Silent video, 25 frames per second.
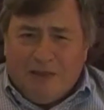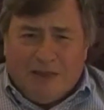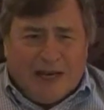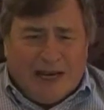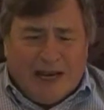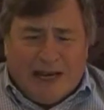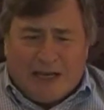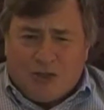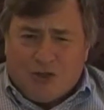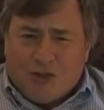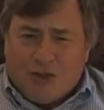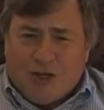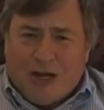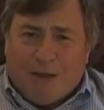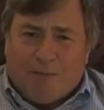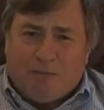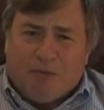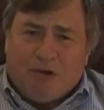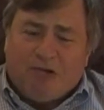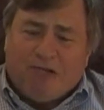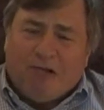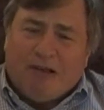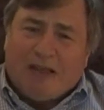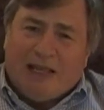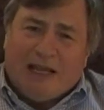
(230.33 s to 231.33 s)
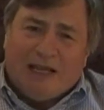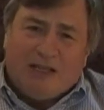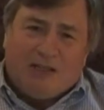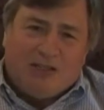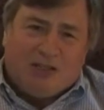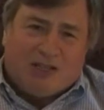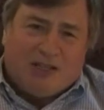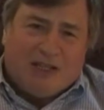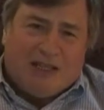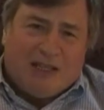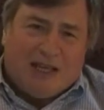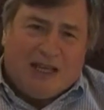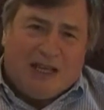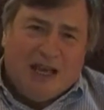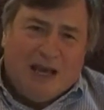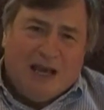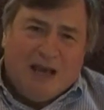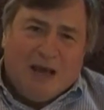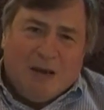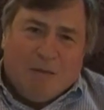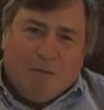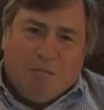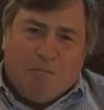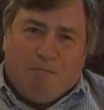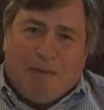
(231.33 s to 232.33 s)
The next chapter relates to the
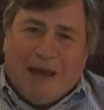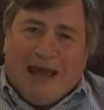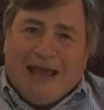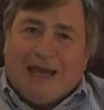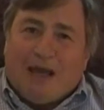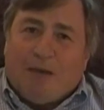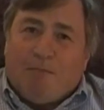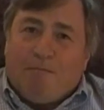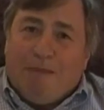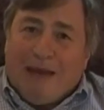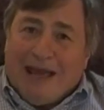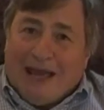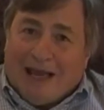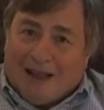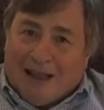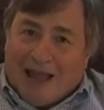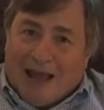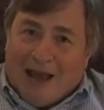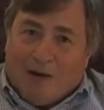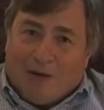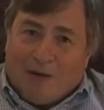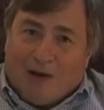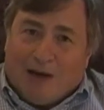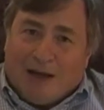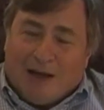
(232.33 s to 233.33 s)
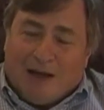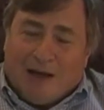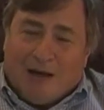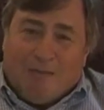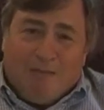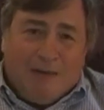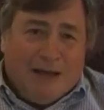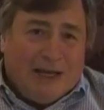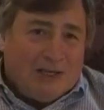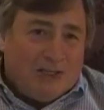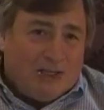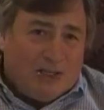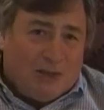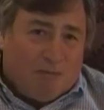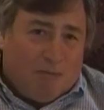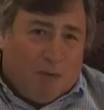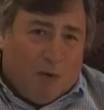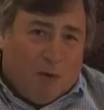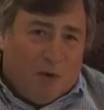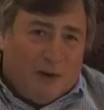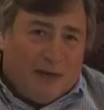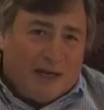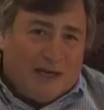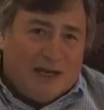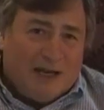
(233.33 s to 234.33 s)
bank bailout, and it makes the
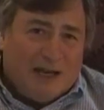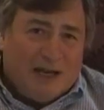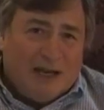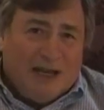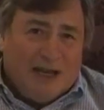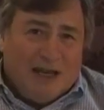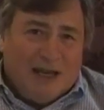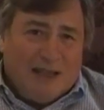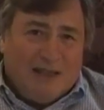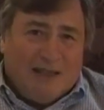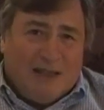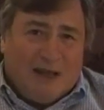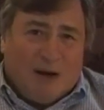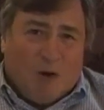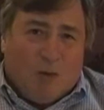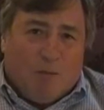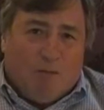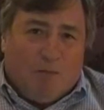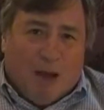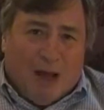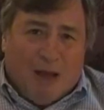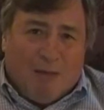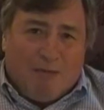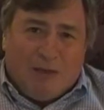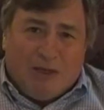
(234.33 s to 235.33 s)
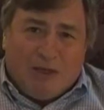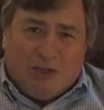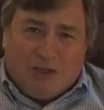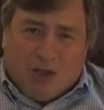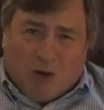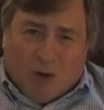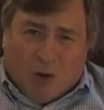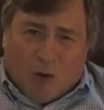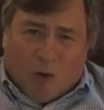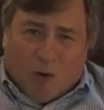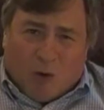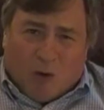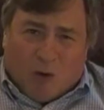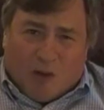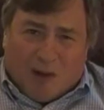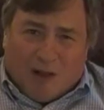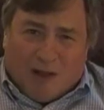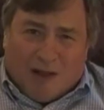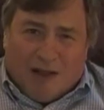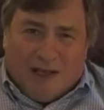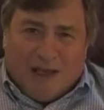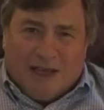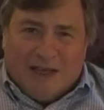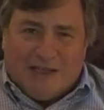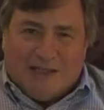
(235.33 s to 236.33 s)
point that Obama's
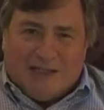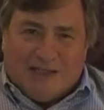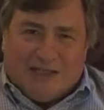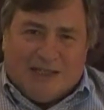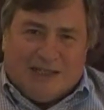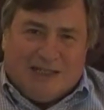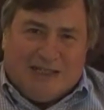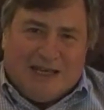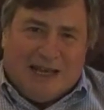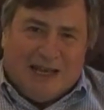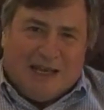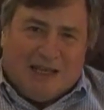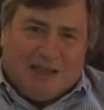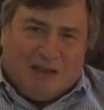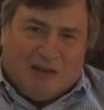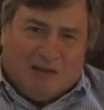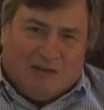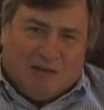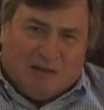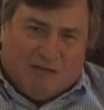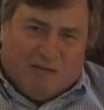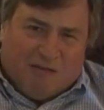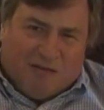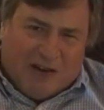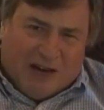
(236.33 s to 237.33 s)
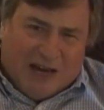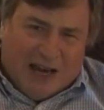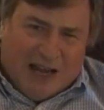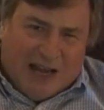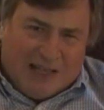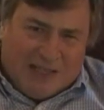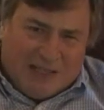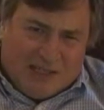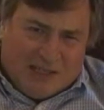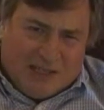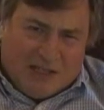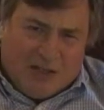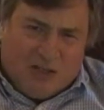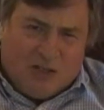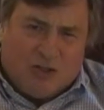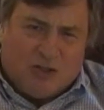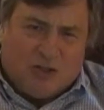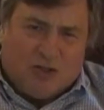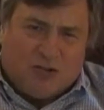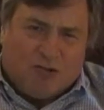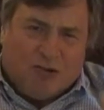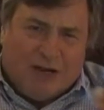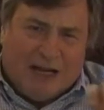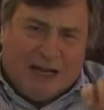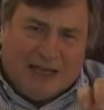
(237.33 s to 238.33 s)
goal is to take in the finance
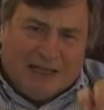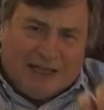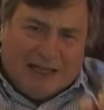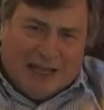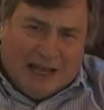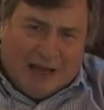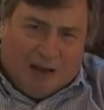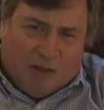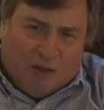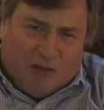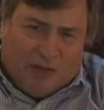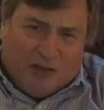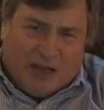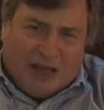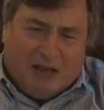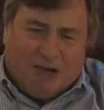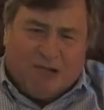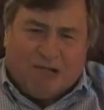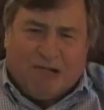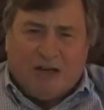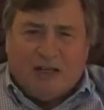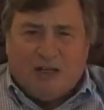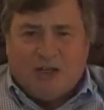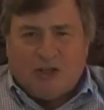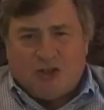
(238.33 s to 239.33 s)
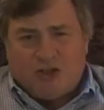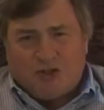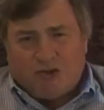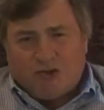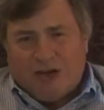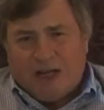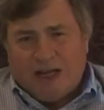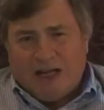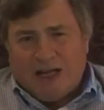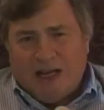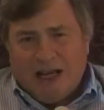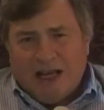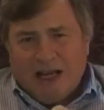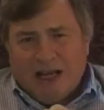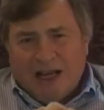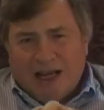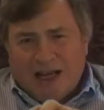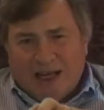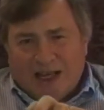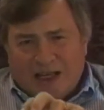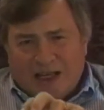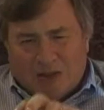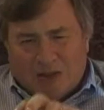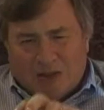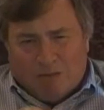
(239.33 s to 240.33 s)
industry, in the healthcare industry,
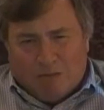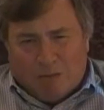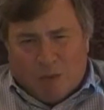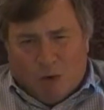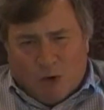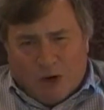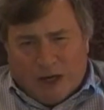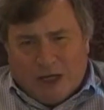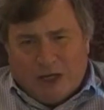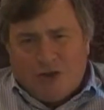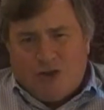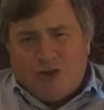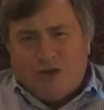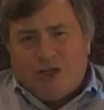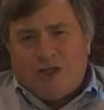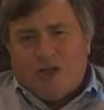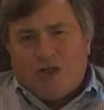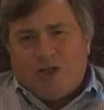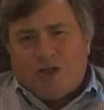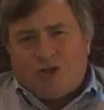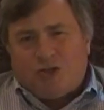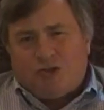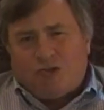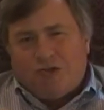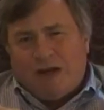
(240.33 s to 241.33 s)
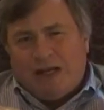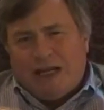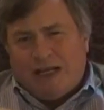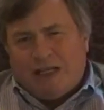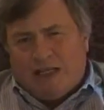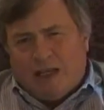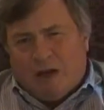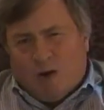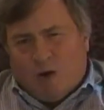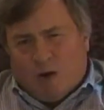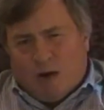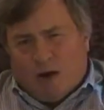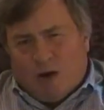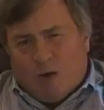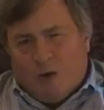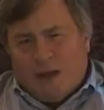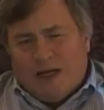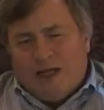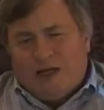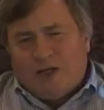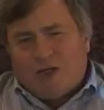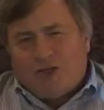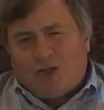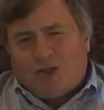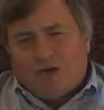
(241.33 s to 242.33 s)
in the mortgage industry, in the auto
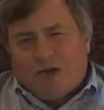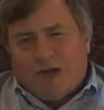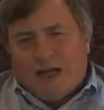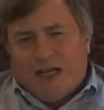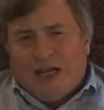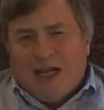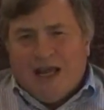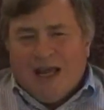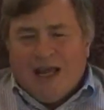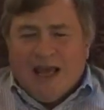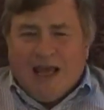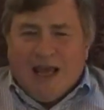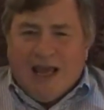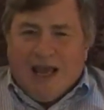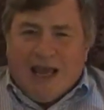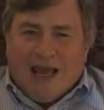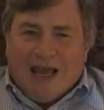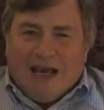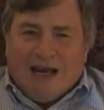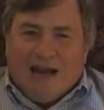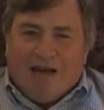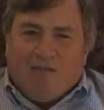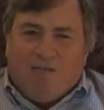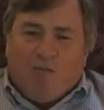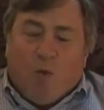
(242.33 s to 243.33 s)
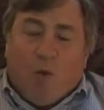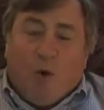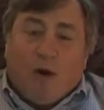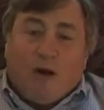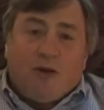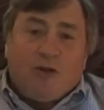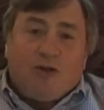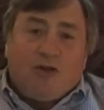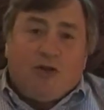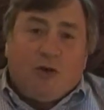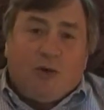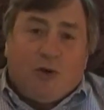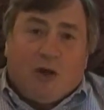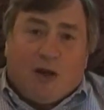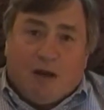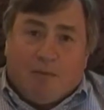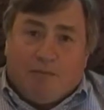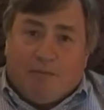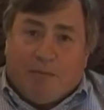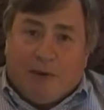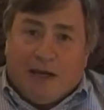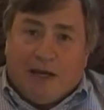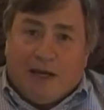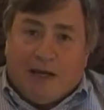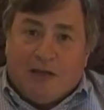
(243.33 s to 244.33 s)
industry, and have 1 or 2
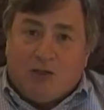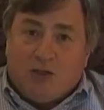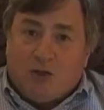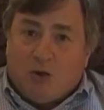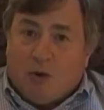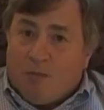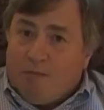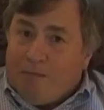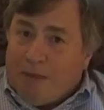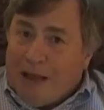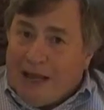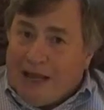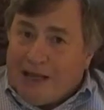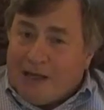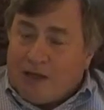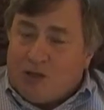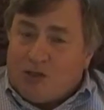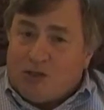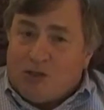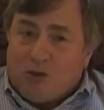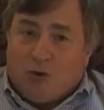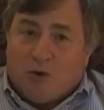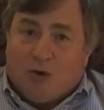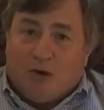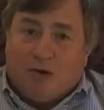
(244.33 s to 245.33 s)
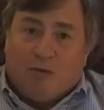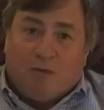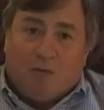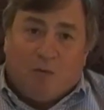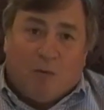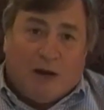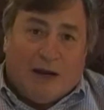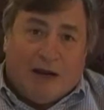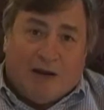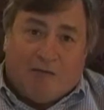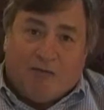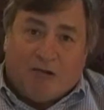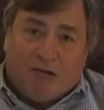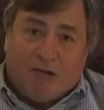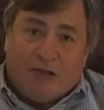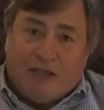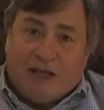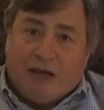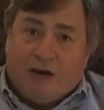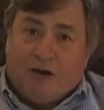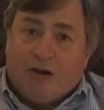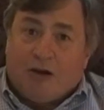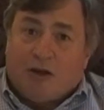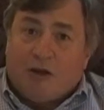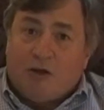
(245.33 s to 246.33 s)
companies or banks or whatever
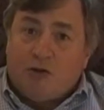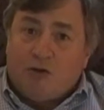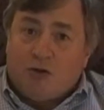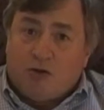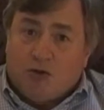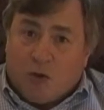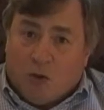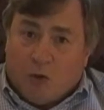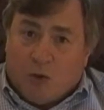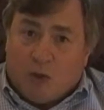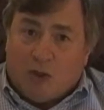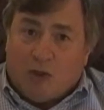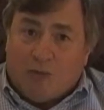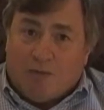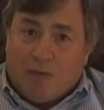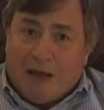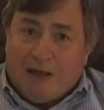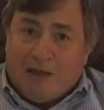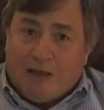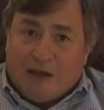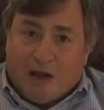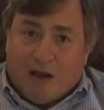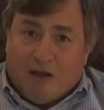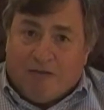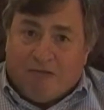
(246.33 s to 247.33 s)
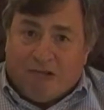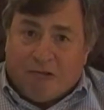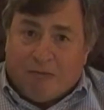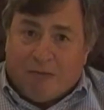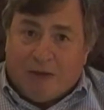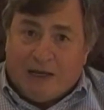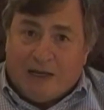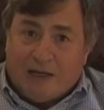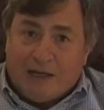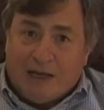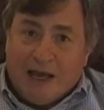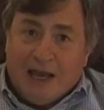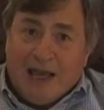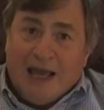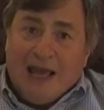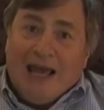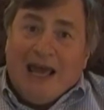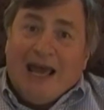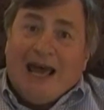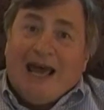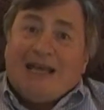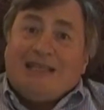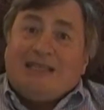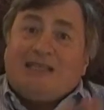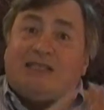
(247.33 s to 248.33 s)
that are controlled by the government
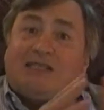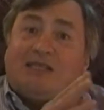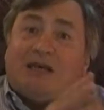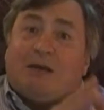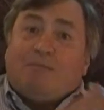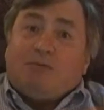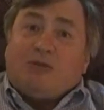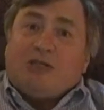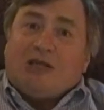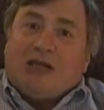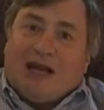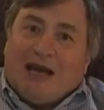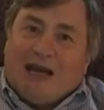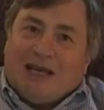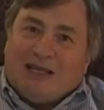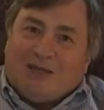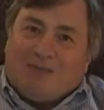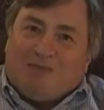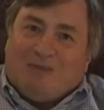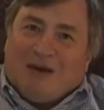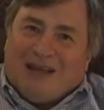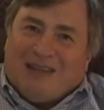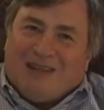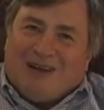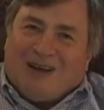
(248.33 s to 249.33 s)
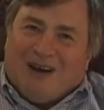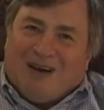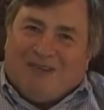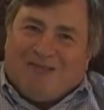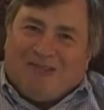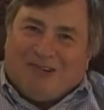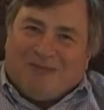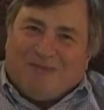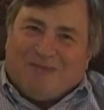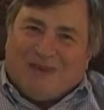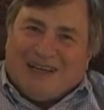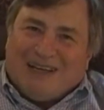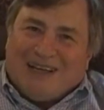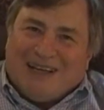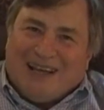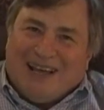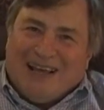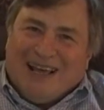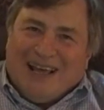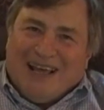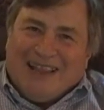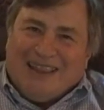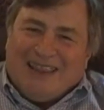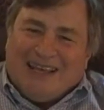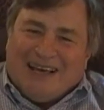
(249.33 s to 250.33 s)
and subsidized by the government,
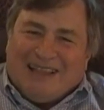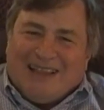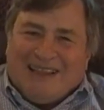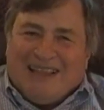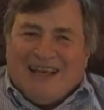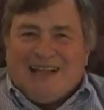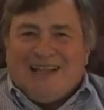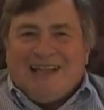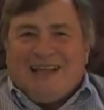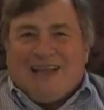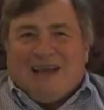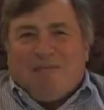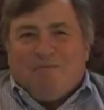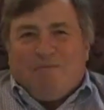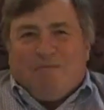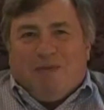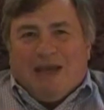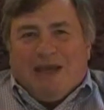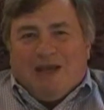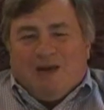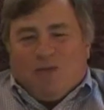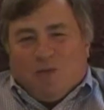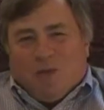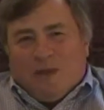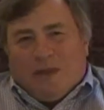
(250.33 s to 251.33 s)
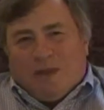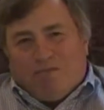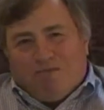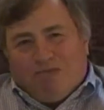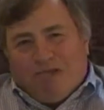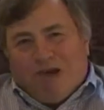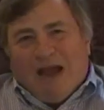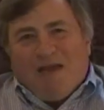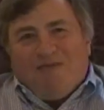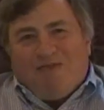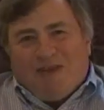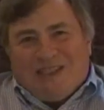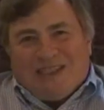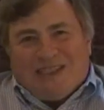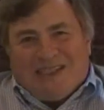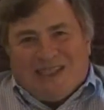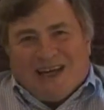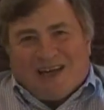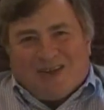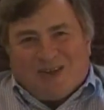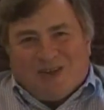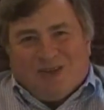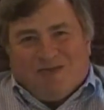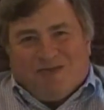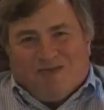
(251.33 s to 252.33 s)
that then compete with the private
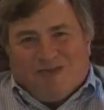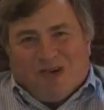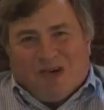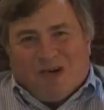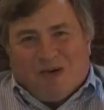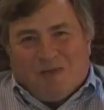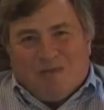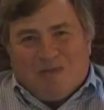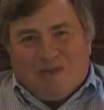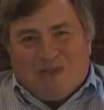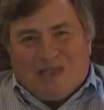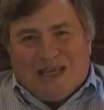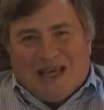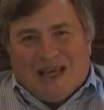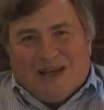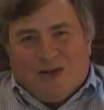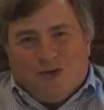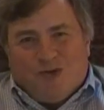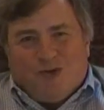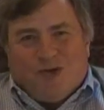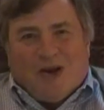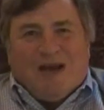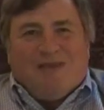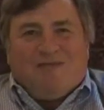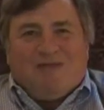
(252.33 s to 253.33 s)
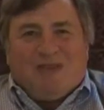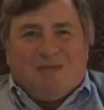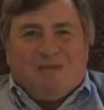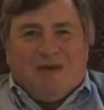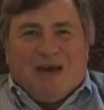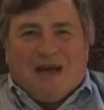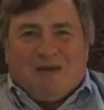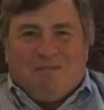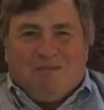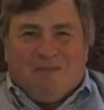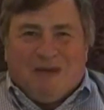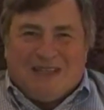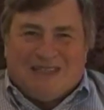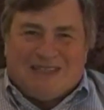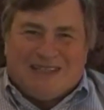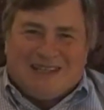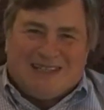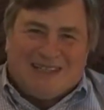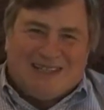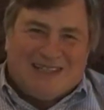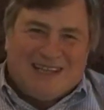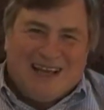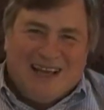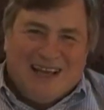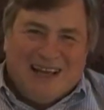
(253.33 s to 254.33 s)
sector firms and drive them out of
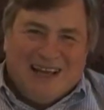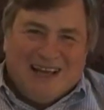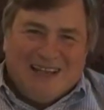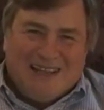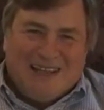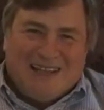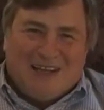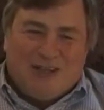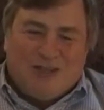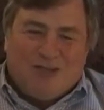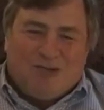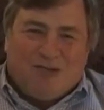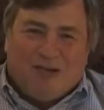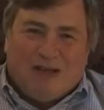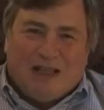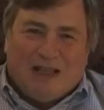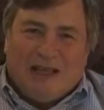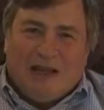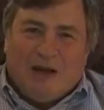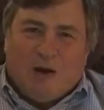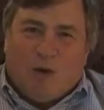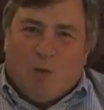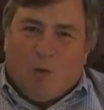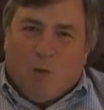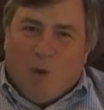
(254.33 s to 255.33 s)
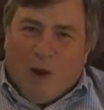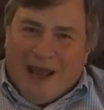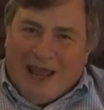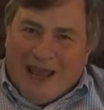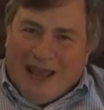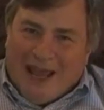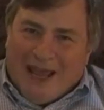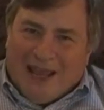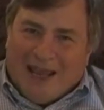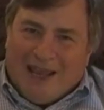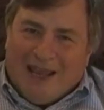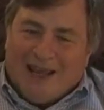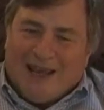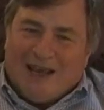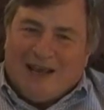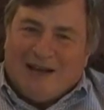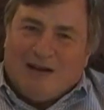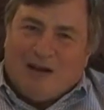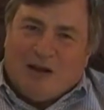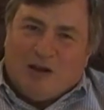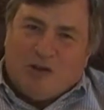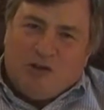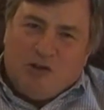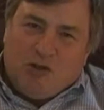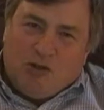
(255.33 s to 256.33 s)
business. That it's really a way
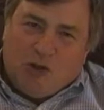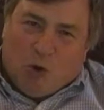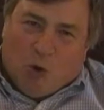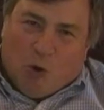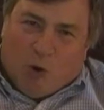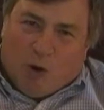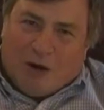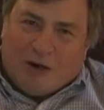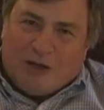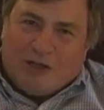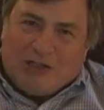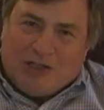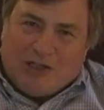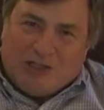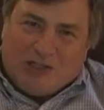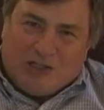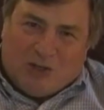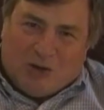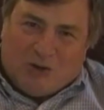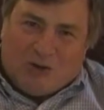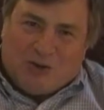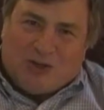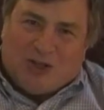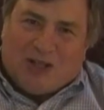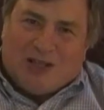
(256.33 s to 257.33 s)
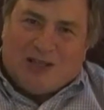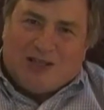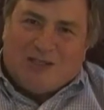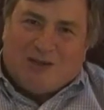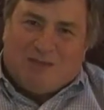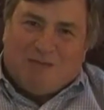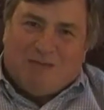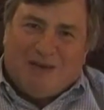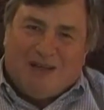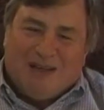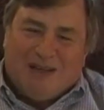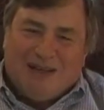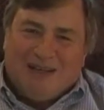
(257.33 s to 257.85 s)
and a door to socialism.